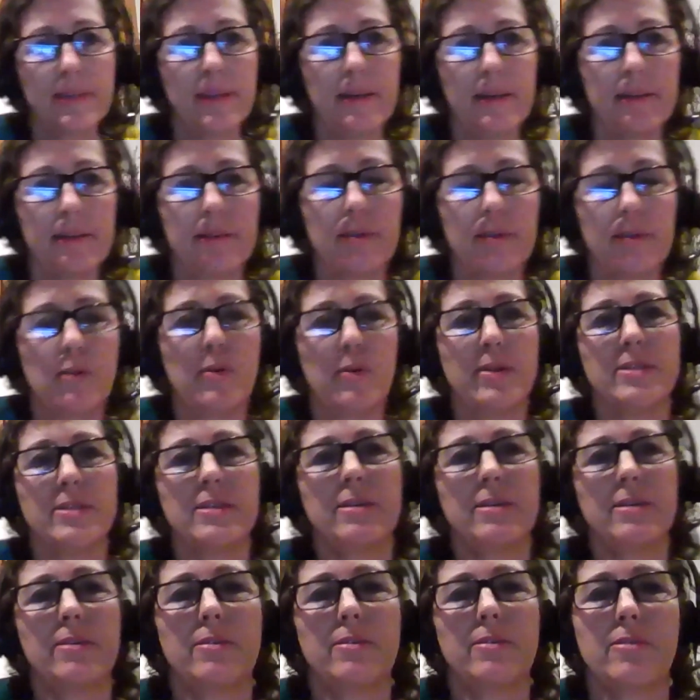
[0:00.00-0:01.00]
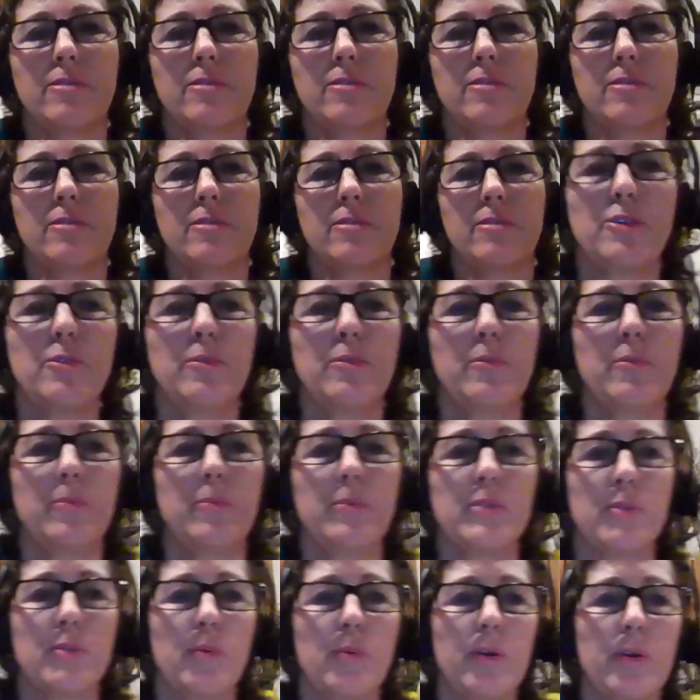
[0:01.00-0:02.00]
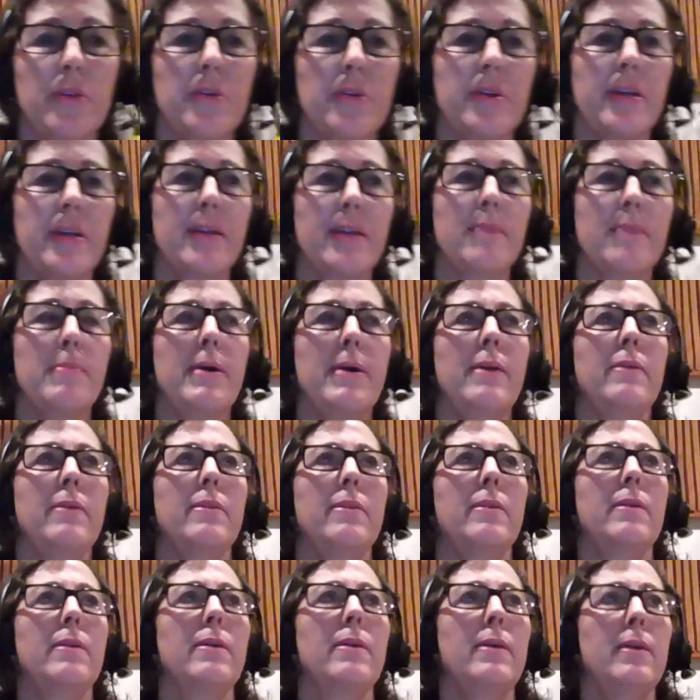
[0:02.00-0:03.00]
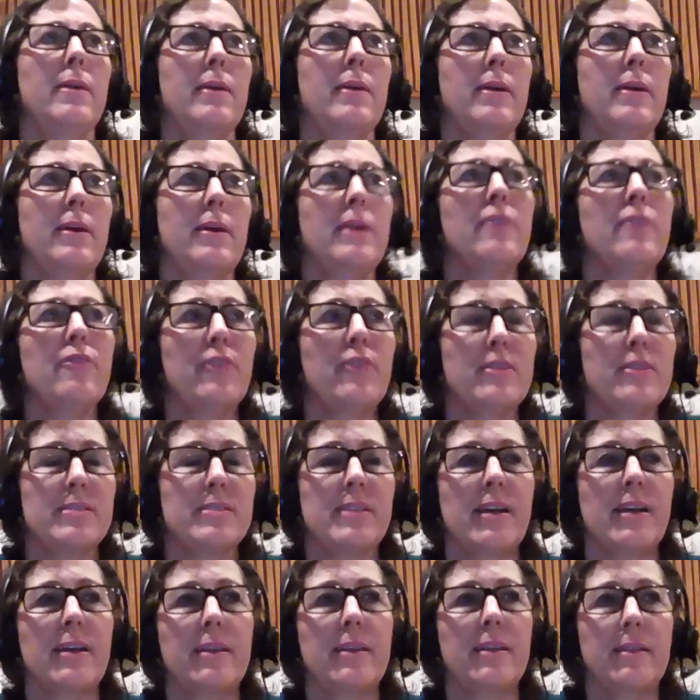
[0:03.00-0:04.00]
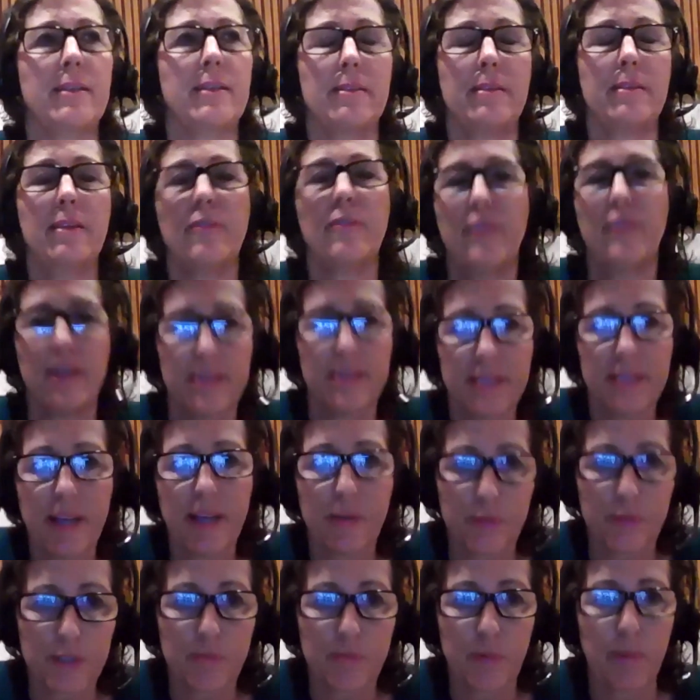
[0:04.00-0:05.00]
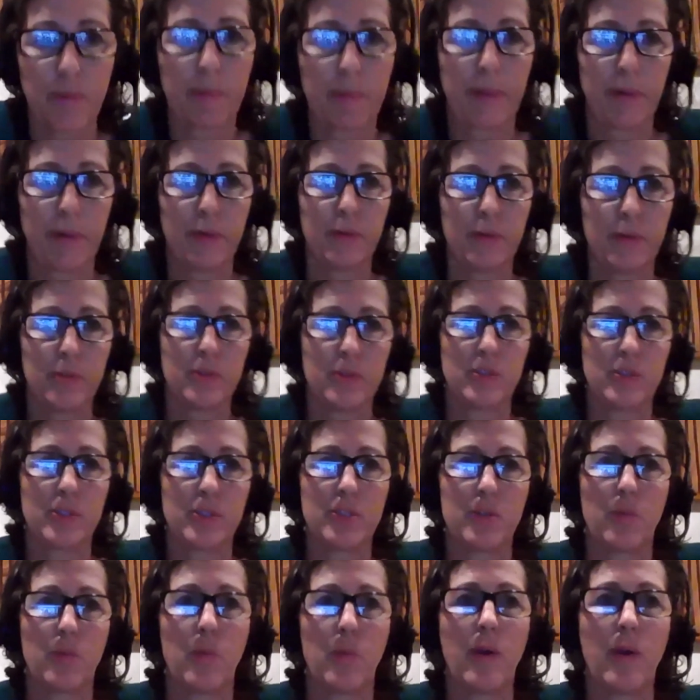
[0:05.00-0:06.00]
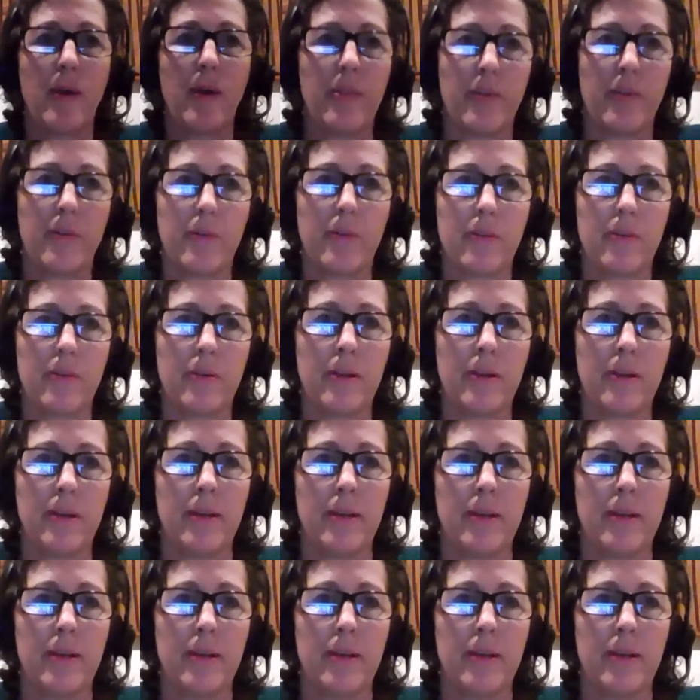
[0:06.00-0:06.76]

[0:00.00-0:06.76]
that question, or also was wondering about if that site was proposed, whether,